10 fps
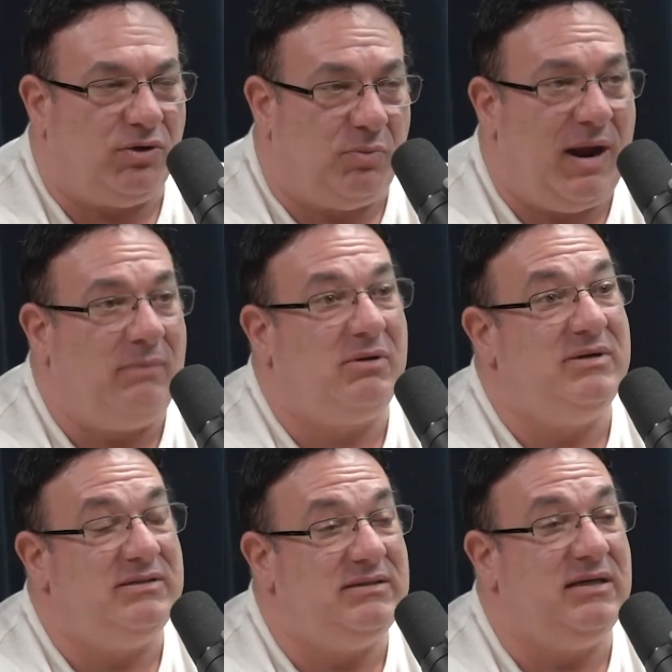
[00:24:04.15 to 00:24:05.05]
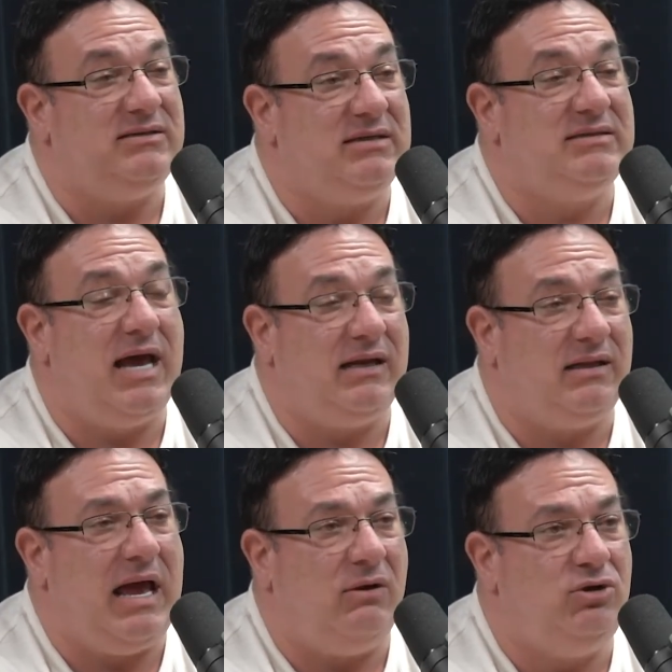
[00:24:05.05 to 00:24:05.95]
The problem is, is it does not
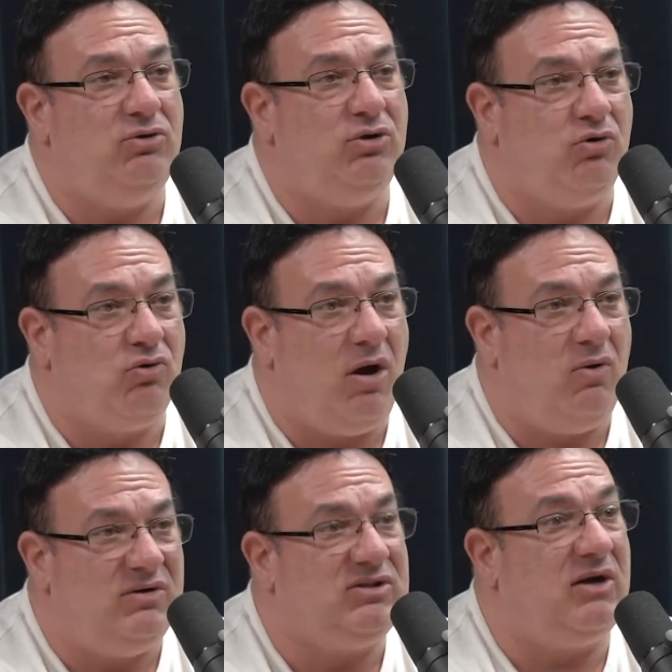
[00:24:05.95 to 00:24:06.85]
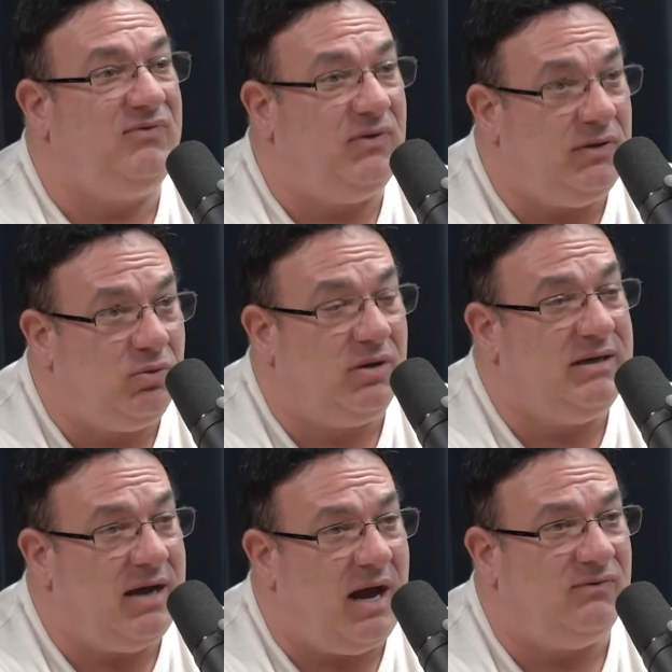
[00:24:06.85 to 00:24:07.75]
allow you to grow and start feeling really
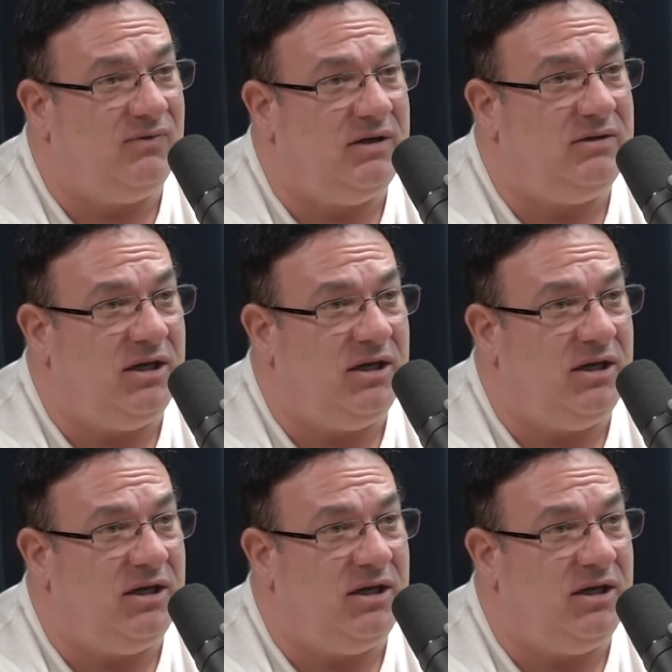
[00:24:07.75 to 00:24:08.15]
confident